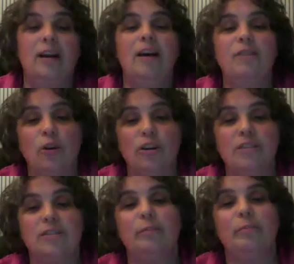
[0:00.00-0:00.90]
Of
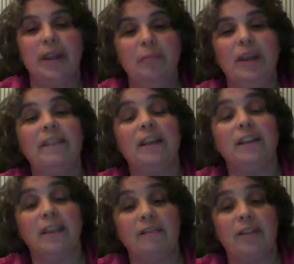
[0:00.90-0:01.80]
course, me being
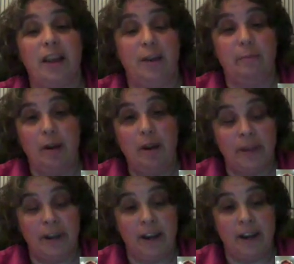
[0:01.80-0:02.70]
the level-headed mom
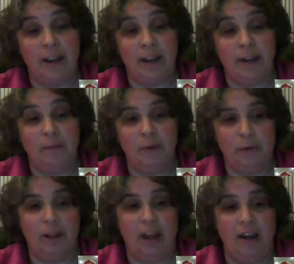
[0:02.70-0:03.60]
that I am,
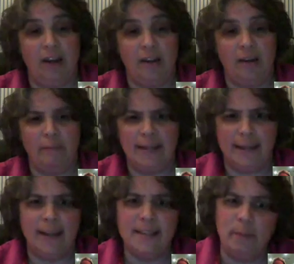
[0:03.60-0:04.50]
replied, "My
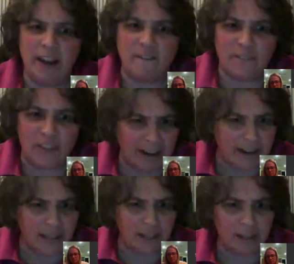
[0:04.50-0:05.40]
son's been in a
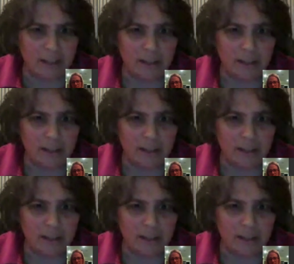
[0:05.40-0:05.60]
fight?"